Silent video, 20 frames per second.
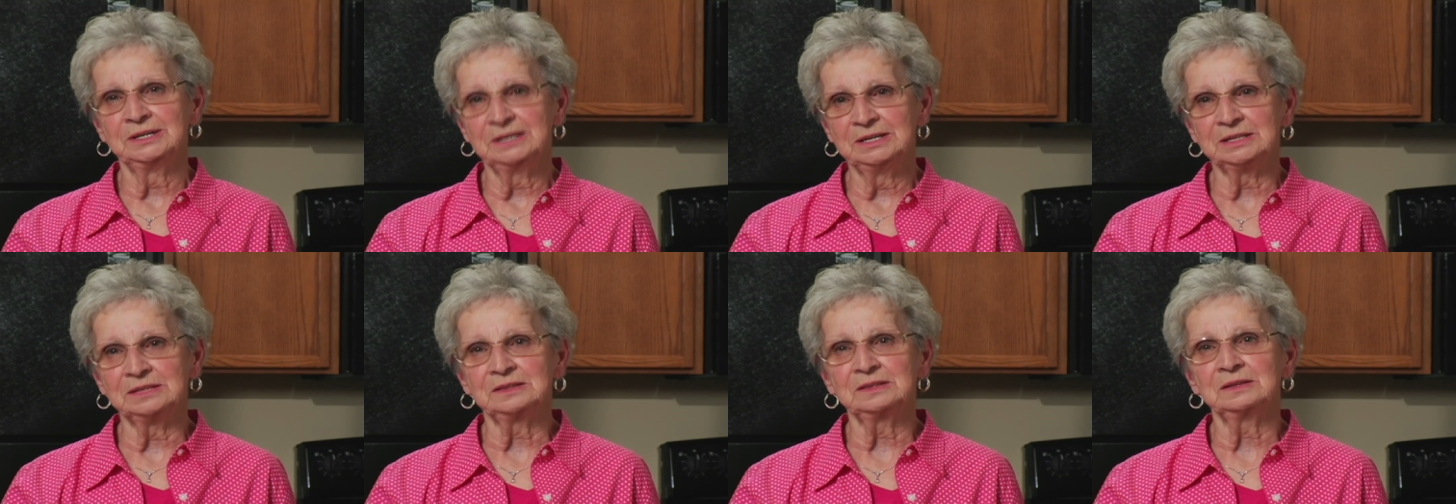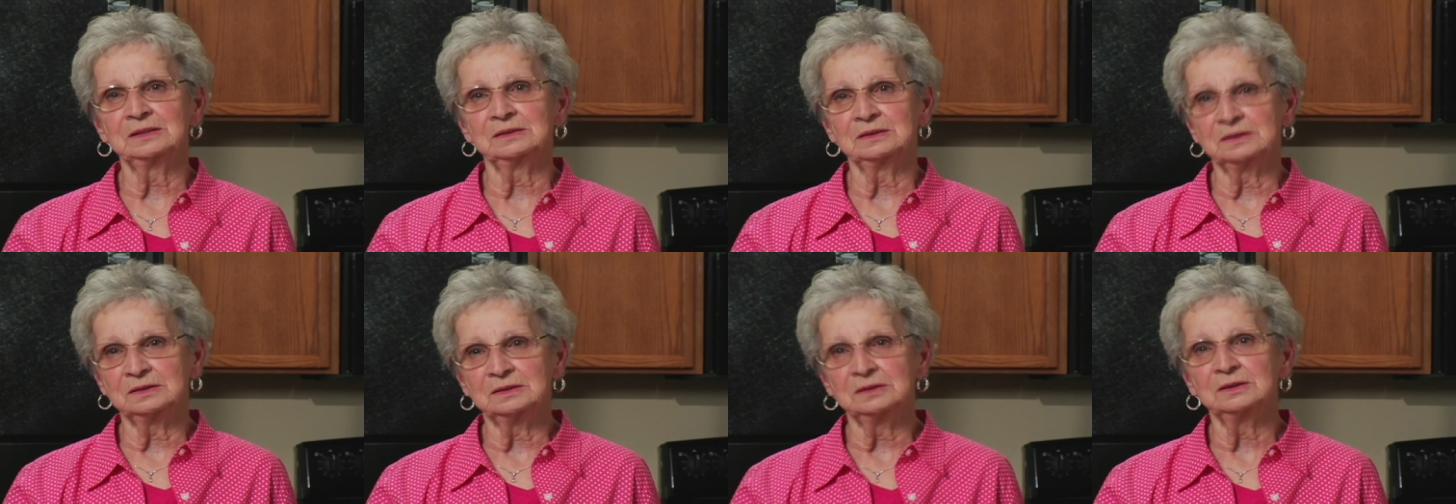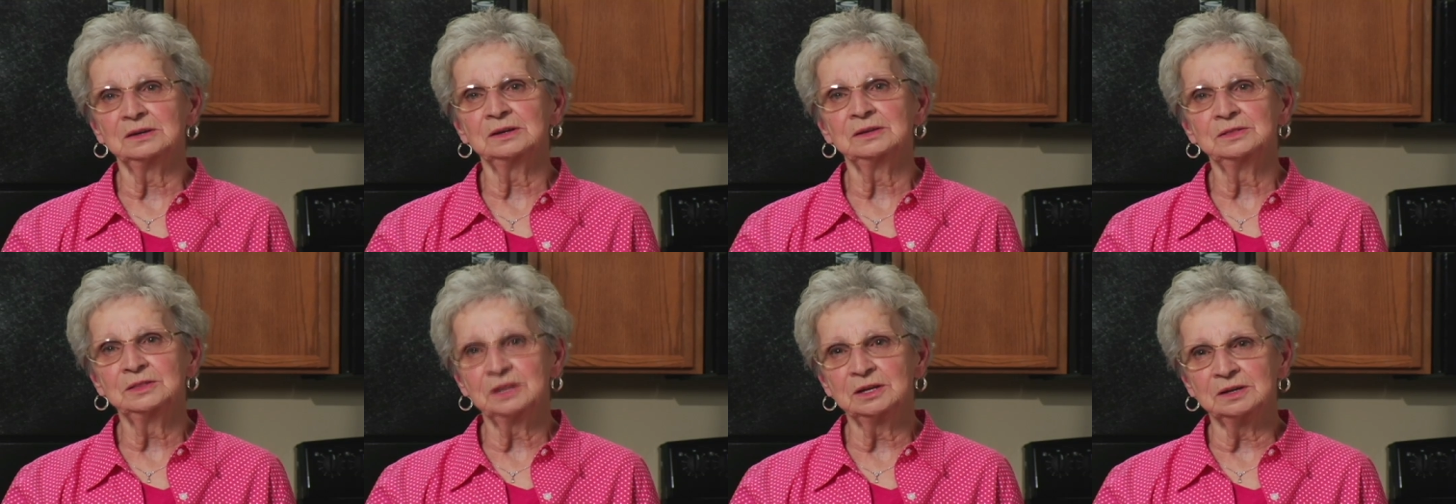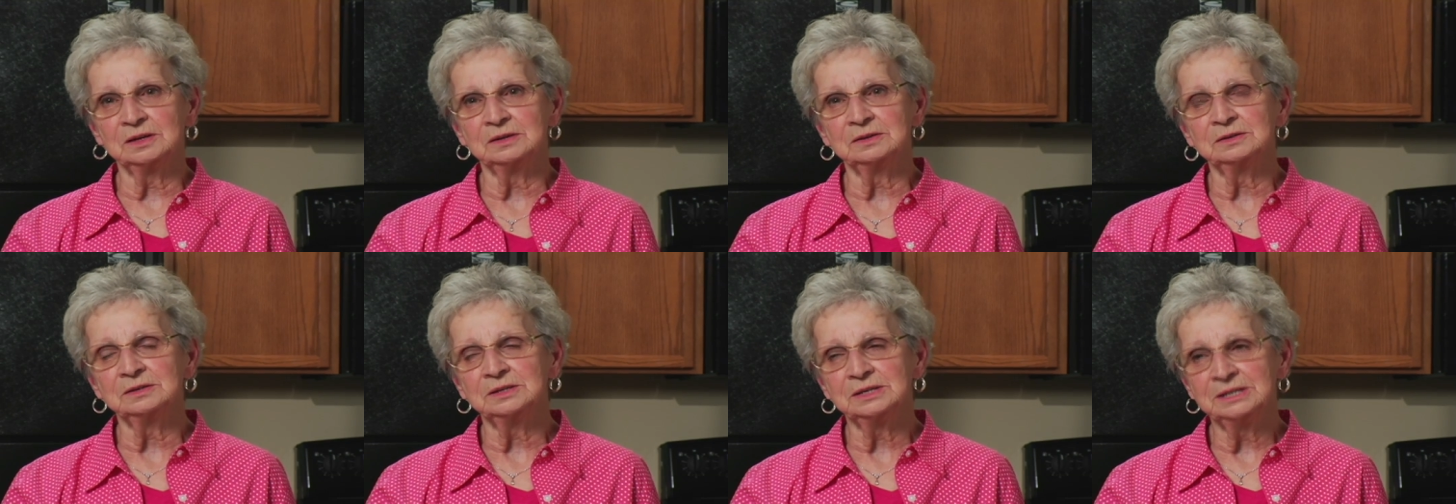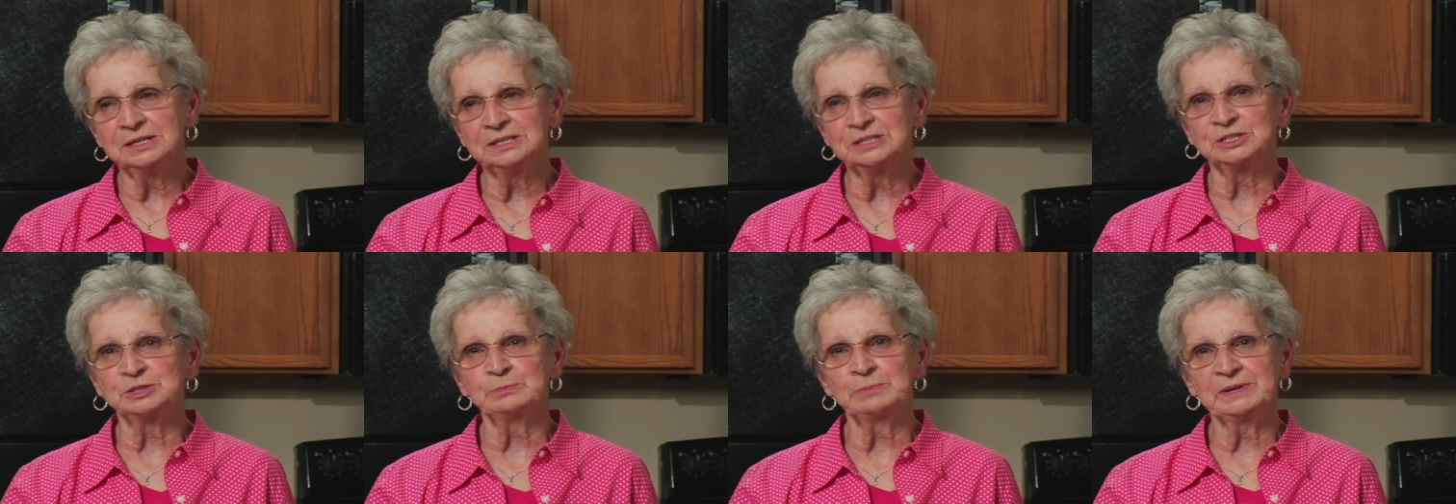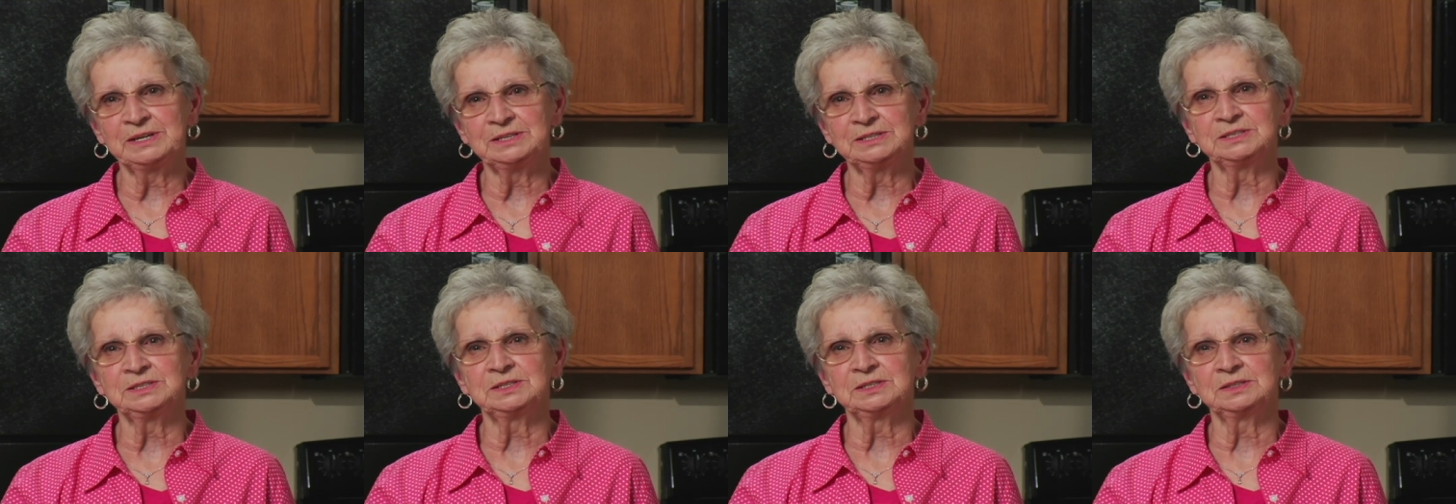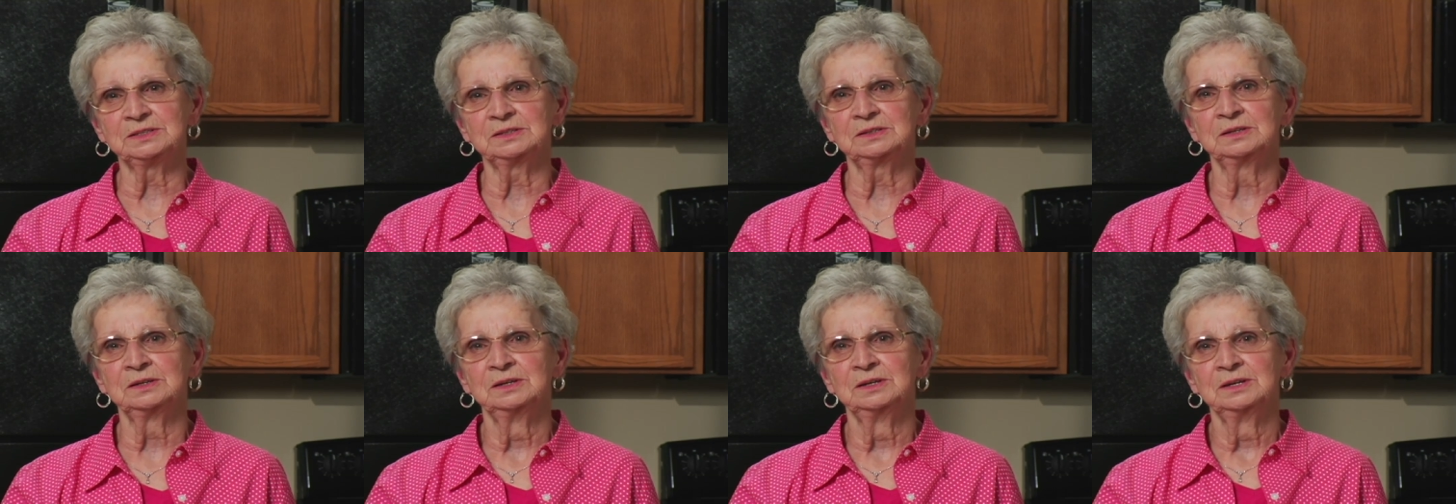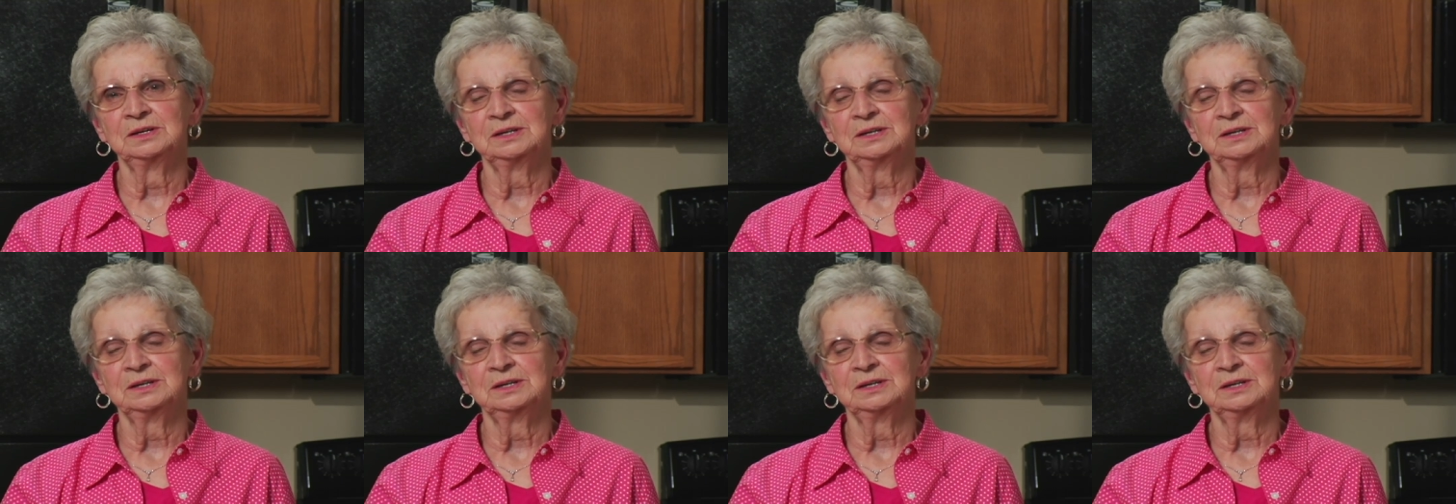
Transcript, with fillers: get the the his pacing